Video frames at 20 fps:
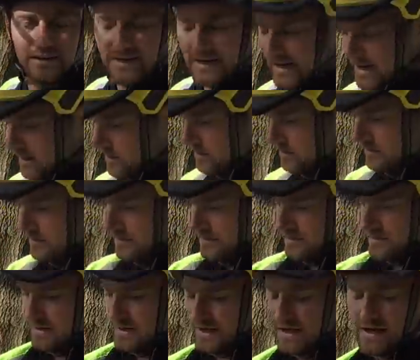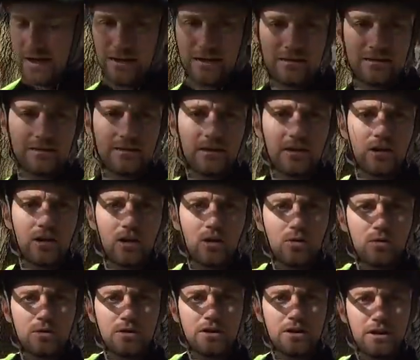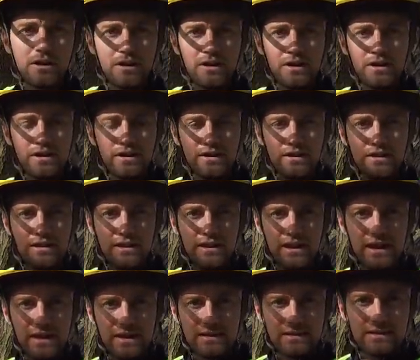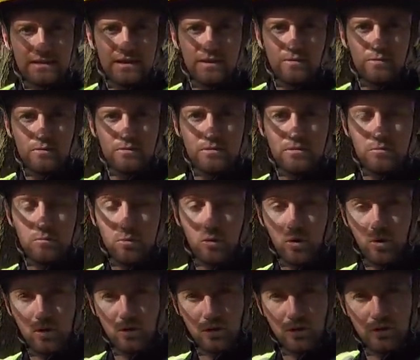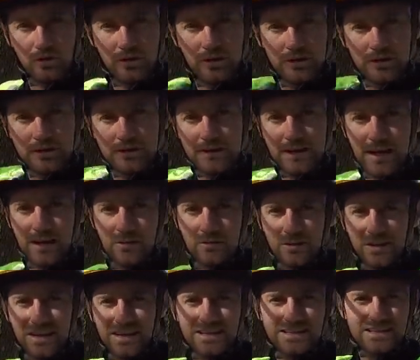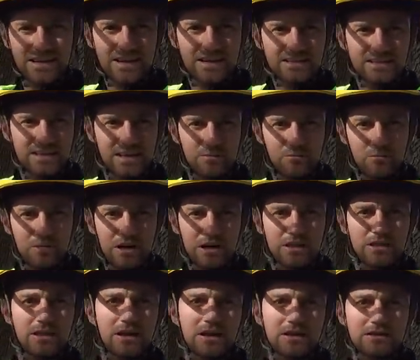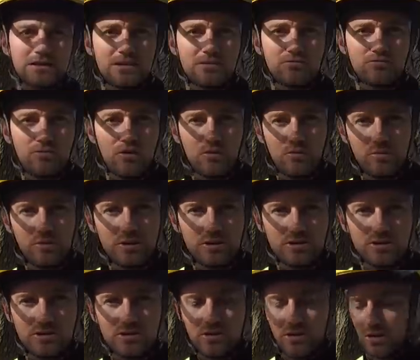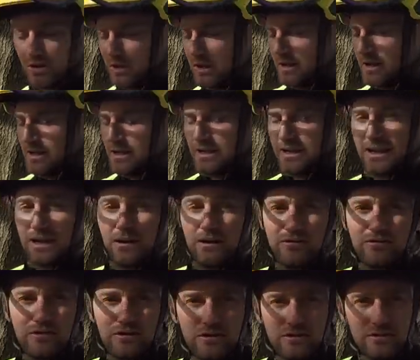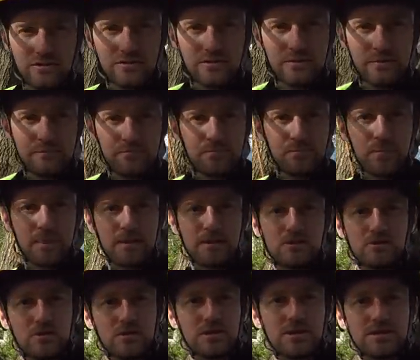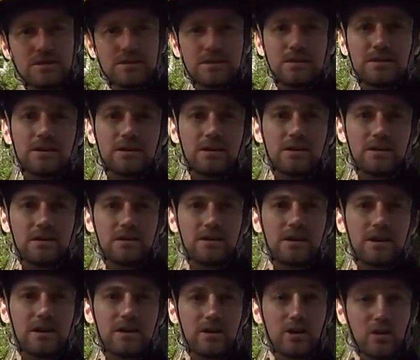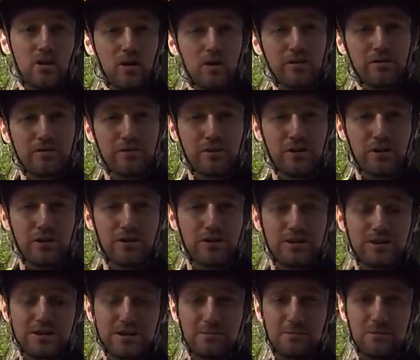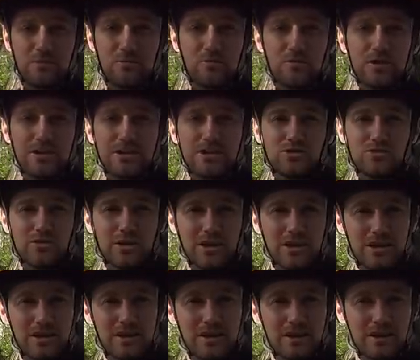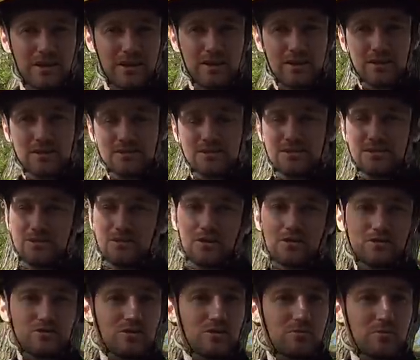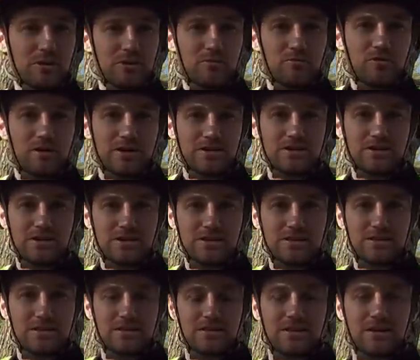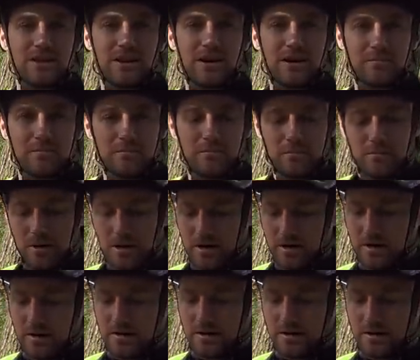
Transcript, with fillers: down and lowered the end with the ball on down the exact same path as the rope that's stuck. Now if you're doing this in a conifer, this can be pretty tricky because it's got so many branches, but